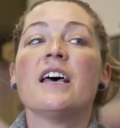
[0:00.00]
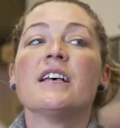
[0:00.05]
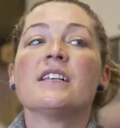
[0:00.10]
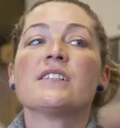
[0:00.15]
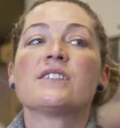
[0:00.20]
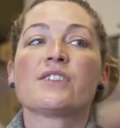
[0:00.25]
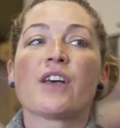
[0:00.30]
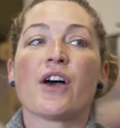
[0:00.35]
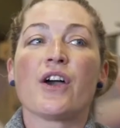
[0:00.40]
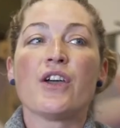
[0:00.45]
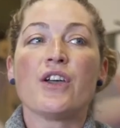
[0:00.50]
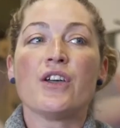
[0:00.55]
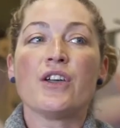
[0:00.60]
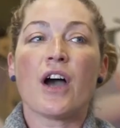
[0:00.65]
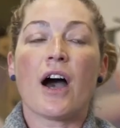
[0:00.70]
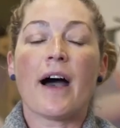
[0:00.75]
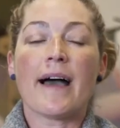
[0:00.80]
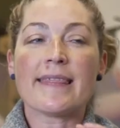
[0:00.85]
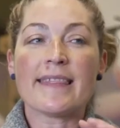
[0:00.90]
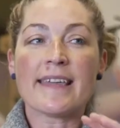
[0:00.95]
So
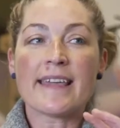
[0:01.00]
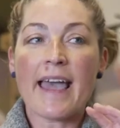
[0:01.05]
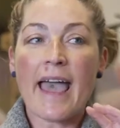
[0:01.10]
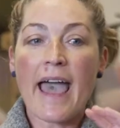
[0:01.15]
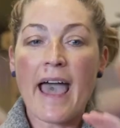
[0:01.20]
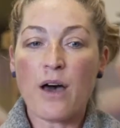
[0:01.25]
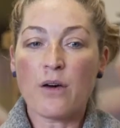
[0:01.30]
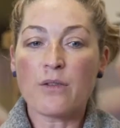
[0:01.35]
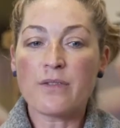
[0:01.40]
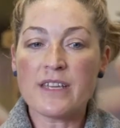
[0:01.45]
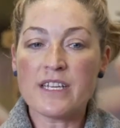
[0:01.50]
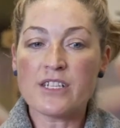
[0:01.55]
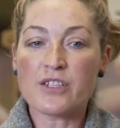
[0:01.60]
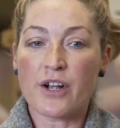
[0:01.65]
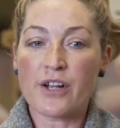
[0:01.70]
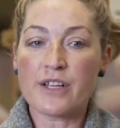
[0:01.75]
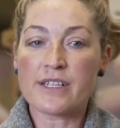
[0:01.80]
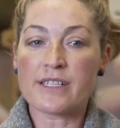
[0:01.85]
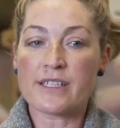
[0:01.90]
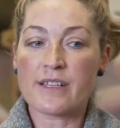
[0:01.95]
I think a healthy
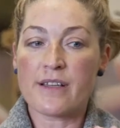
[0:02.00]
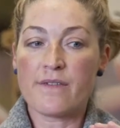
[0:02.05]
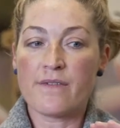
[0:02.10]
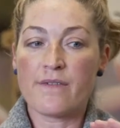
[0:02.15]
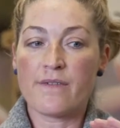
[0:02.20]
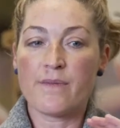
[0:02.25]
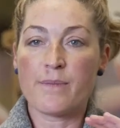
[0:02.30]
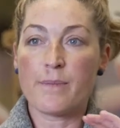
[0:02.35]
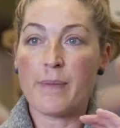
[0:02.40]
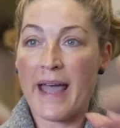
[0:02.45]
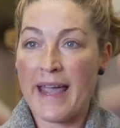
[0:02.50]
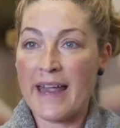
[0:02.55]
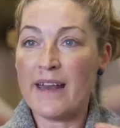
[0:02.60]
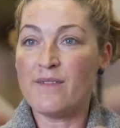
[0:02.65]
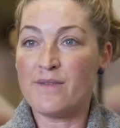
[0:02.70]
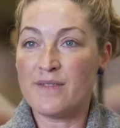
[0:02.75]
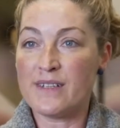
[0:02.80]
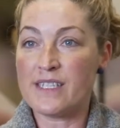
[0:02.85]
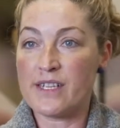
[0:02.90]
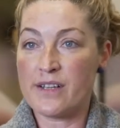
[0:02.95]
dose of pain
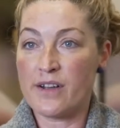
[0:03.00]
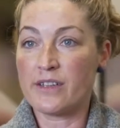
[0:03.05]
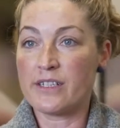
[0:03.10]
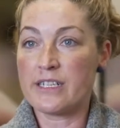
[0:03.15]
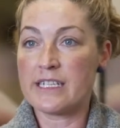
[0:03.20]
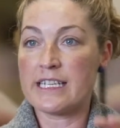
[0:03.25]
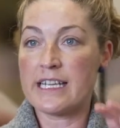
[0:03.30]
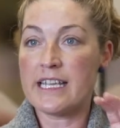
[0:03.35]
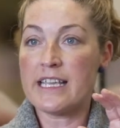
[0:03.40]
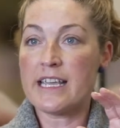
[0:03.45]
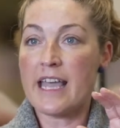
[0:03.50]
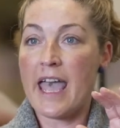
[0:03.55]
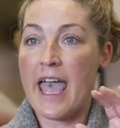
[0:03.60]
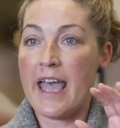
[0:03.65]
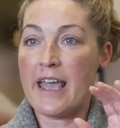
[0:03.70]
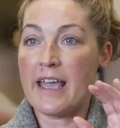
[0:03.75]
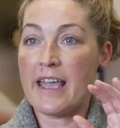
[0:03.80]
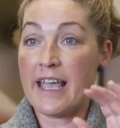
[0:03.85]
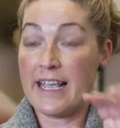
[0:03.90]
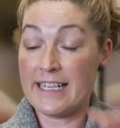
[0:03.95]
physiology
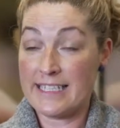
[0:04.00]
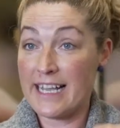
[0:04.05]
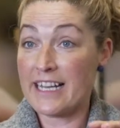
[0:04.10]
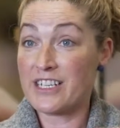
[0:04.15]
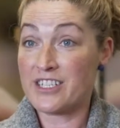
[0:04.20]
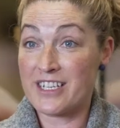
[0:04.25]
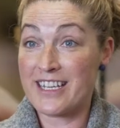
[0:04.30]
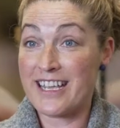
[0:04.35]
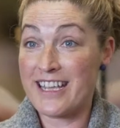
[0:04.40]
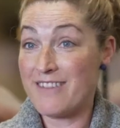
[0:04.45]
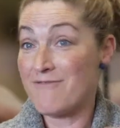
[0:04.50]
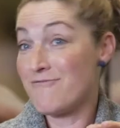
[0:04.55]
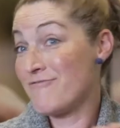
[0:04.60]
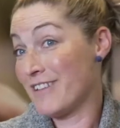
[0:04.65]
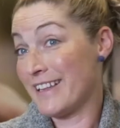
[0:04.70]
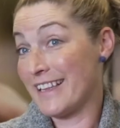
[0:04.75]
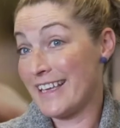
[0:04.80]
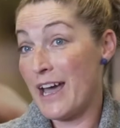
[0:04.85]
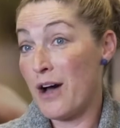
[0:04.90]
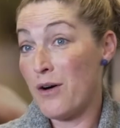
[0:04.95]
is actually
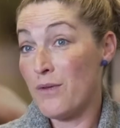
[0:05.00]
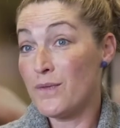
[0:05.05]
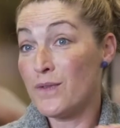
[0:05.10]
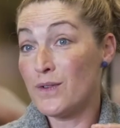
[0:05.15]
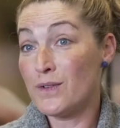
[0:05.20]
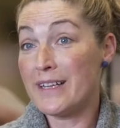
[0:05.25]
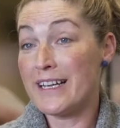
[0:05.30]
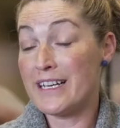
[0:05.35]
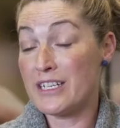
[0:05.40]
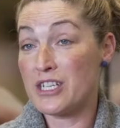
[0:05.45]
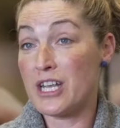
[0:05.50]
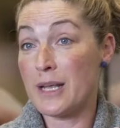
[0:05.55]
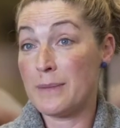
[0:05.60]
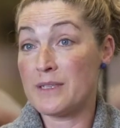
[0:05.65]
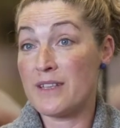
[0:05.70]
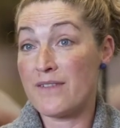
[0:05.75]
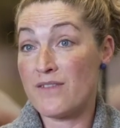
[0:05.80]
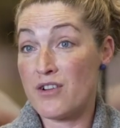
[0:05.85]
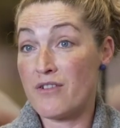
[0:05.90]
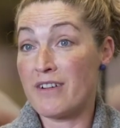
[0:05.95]
really helpful in
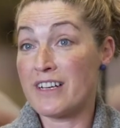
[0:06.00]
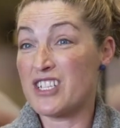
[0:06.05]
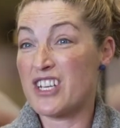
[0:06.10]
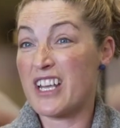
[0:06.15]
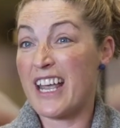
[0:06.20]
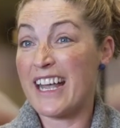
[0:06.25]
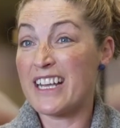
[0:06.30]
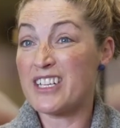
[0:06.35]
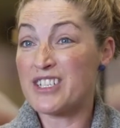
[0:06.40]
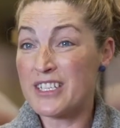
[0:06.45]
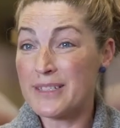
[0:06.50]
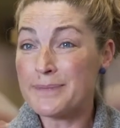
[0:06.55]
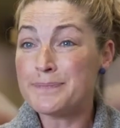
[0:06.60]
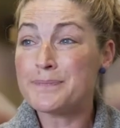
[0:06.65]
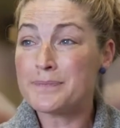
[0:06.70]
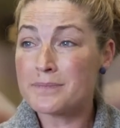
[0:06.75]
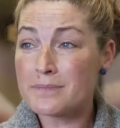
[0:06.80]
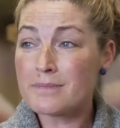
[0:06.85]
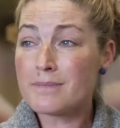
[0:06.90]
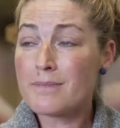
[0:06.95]
terms of your education,
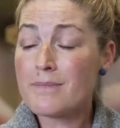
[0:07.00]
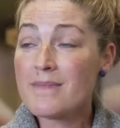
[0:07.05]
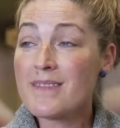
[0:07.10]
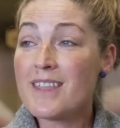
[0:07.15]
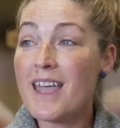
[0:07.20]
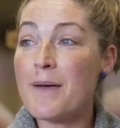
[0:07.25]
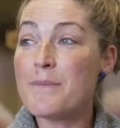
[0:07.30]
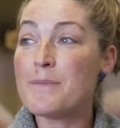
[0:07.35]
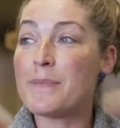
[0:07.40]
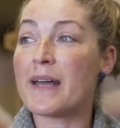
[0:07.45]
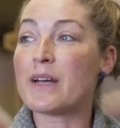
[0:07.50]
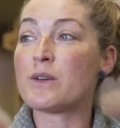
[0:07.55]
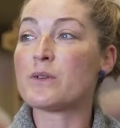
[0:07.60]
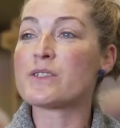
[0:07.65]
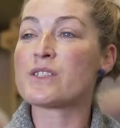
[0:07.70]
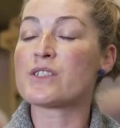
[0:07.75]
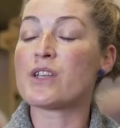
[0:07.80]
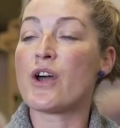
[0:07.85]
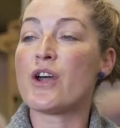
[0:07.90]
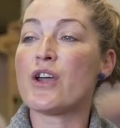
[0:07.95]
but
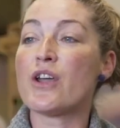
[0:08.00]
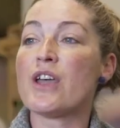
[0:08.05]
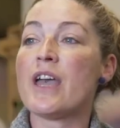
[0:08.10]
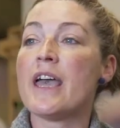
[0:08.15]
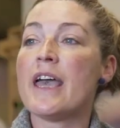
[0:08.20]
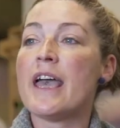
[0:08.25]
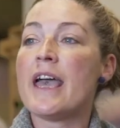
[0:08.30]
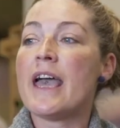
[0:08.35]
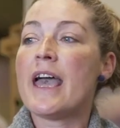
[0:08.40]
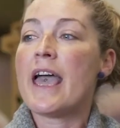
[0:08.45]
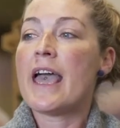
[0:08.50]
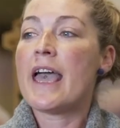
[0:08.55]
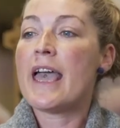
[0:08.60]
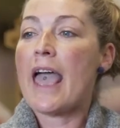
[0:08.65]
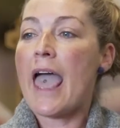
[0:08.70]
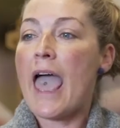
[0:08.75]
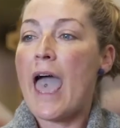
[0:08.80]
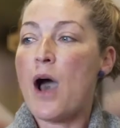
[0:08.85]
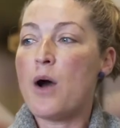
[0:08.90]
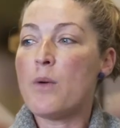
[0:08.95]
also
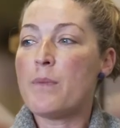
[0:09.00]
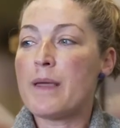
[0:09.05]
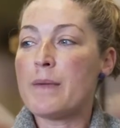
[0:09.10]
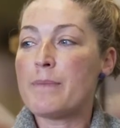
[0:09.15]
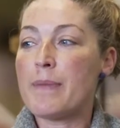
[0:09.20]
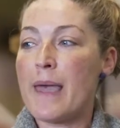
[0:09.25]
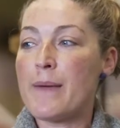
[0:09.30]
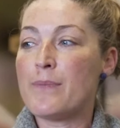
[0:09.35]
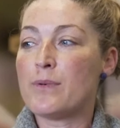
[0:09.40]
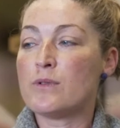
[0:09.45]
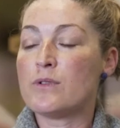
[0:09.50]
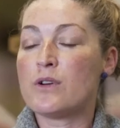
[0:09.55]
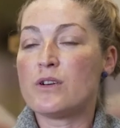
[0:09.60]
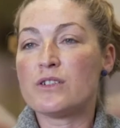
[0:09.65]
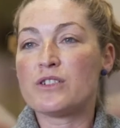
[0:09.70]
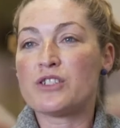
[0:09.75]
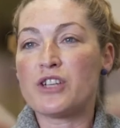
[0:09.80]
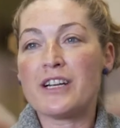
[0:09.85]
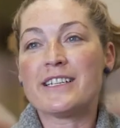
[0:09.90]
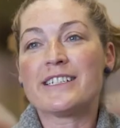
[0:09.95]
helping people,
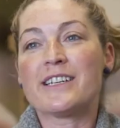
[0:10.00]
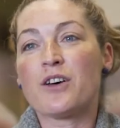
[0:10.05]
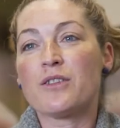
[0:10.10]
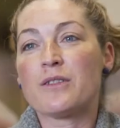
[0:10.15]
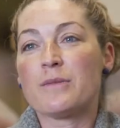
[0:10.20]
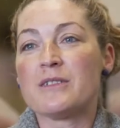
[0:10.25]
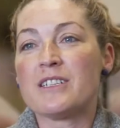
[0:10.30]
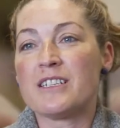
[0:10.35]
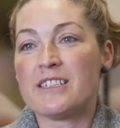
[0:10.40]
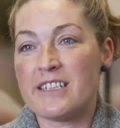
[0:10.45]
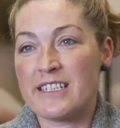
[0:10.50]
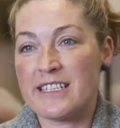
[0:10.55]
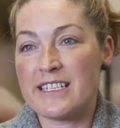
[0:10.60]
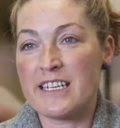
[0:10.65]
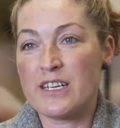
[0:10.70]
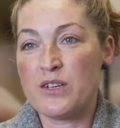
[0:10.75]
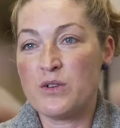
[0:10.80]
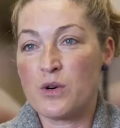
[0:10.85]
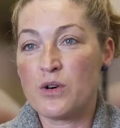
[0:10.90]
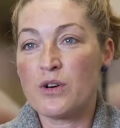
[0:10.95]
don't tell them to just
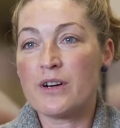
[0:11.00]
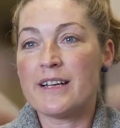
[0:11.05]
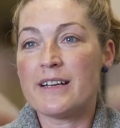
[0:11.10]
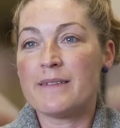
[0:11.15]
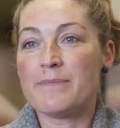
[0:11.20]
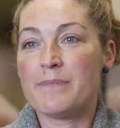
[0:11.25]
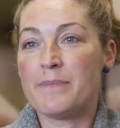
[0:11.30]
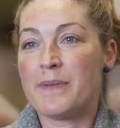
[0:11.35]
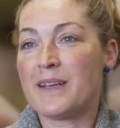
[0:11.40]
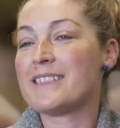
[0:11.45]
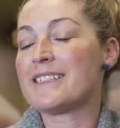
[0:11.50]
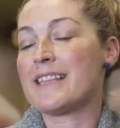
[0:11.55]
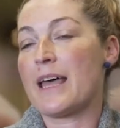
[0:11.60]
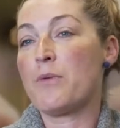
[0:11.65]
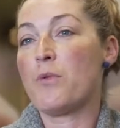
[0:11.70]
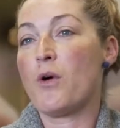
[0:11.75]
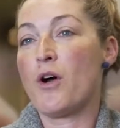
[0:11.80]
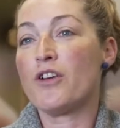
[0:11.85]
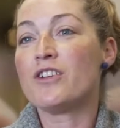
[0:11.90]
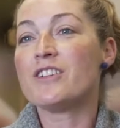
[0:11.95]
ignore it, because they
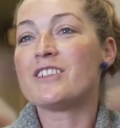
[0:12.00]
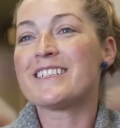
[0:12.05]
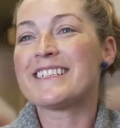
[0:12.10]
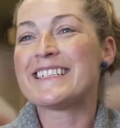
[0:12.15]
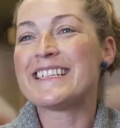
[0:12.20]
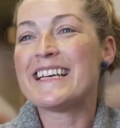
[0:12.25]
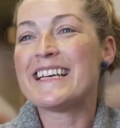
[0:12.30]
won't.